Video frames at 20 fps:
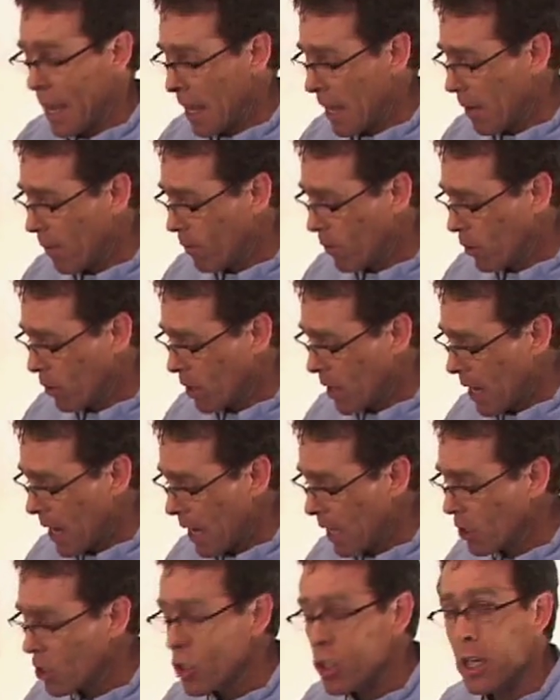If you
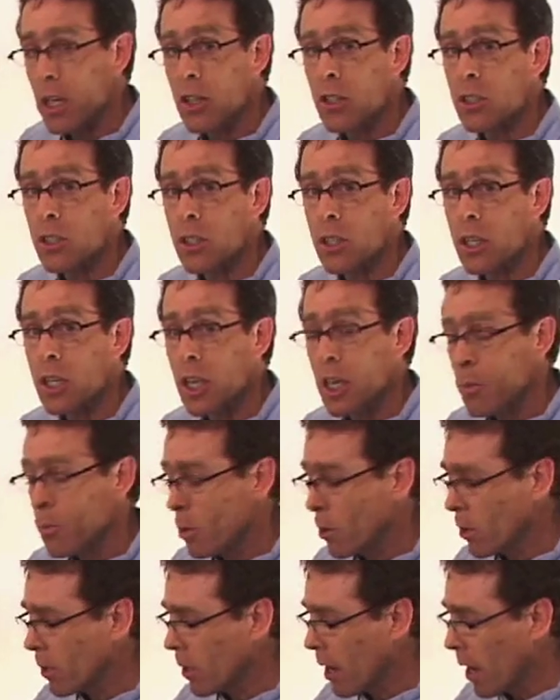can't change the
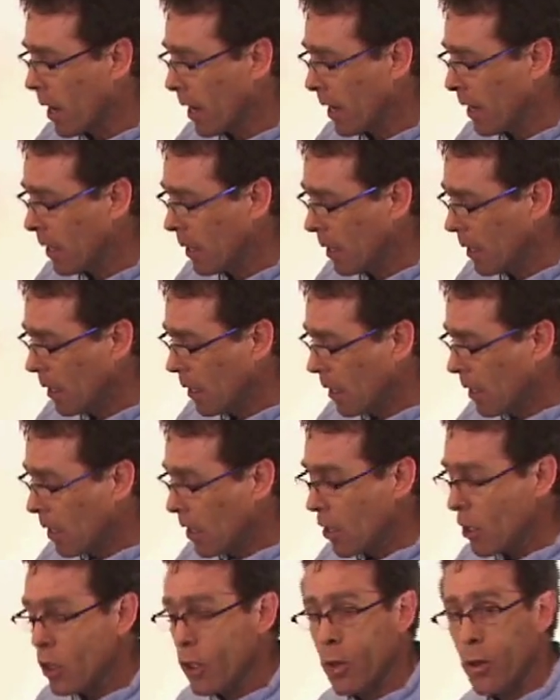keyboard height,
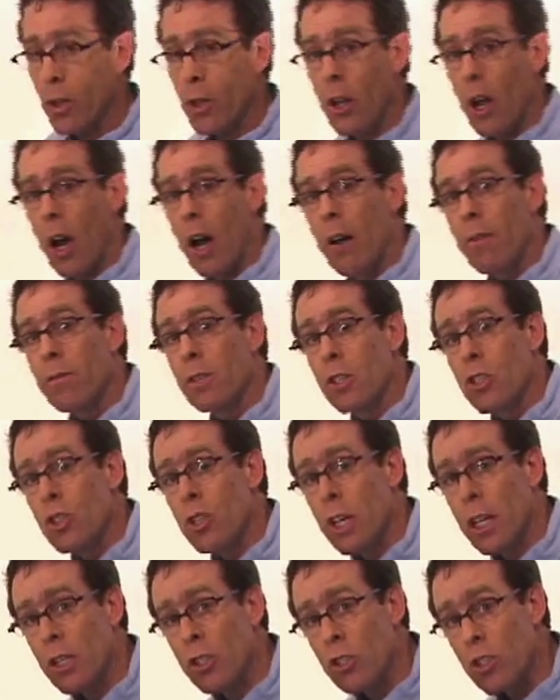you can often
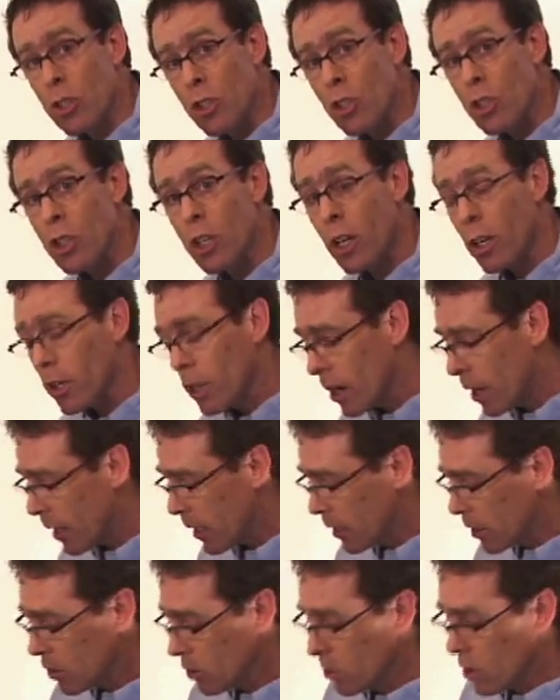change the chair
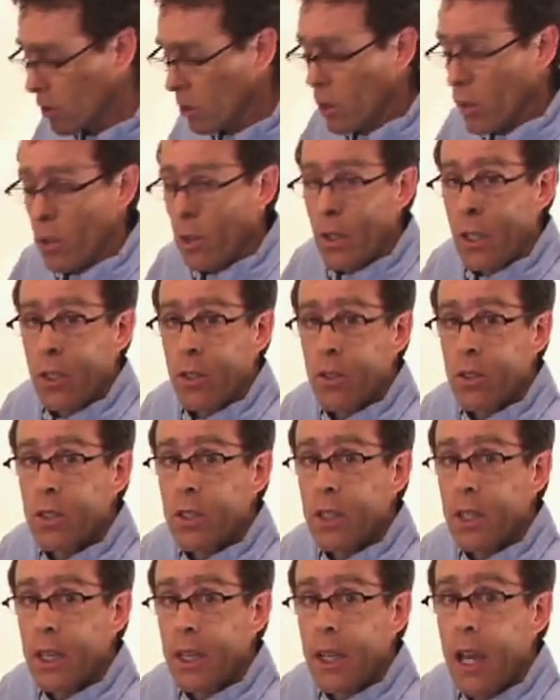height so you're either
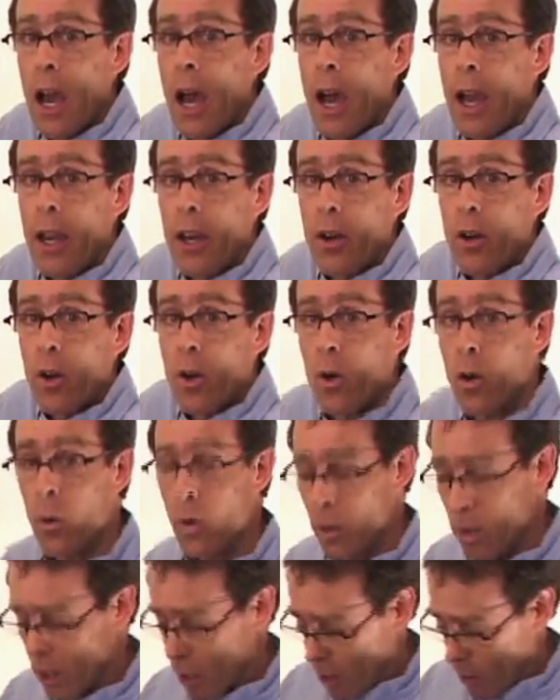sitting higher
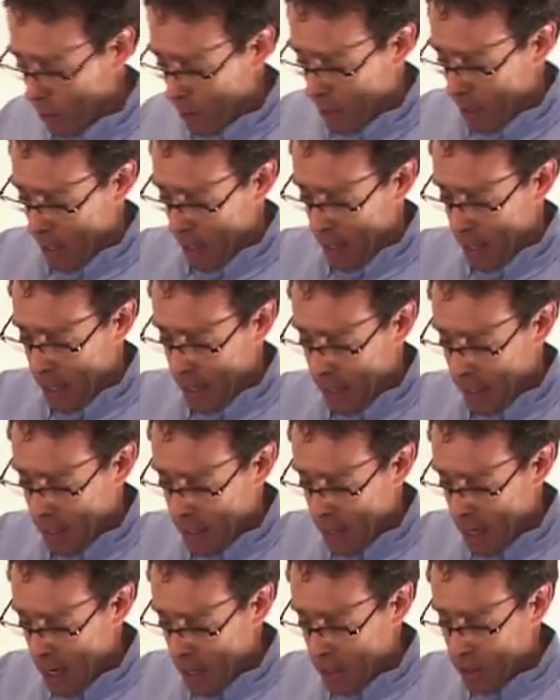or lower, and
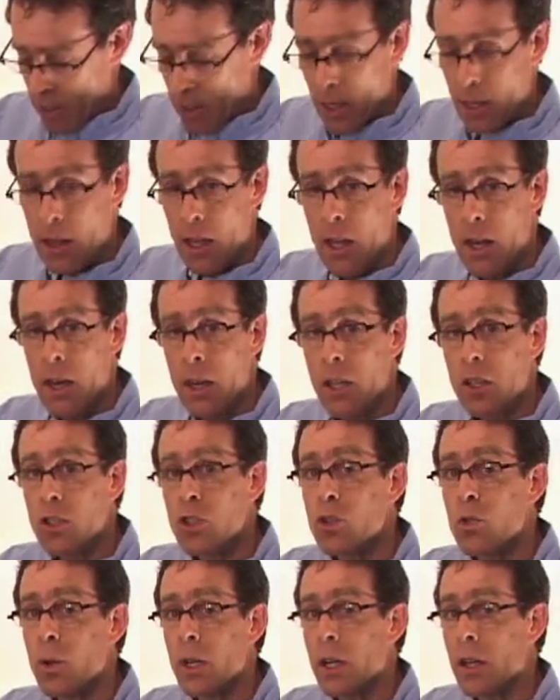again you get that nice
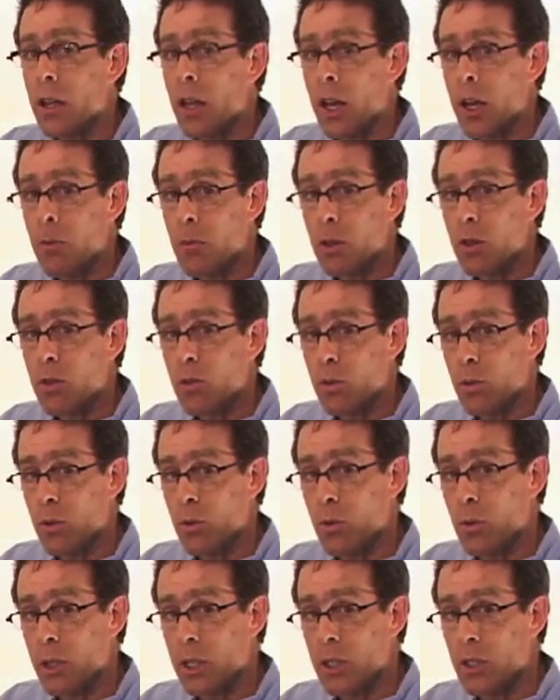straight alignment through
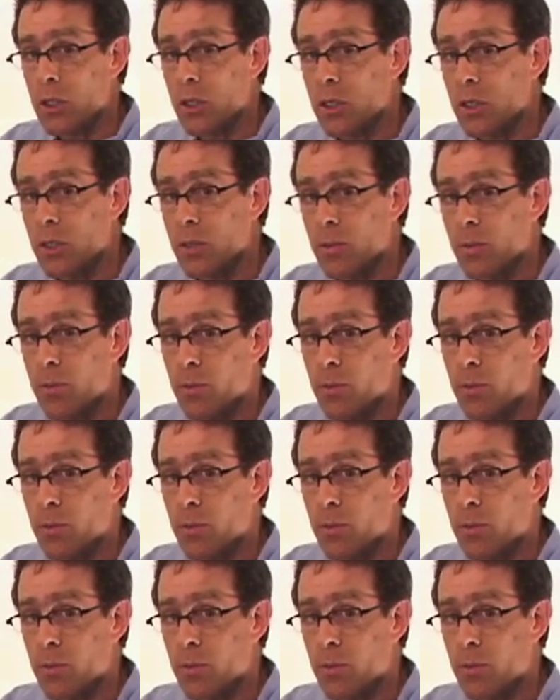the wrist.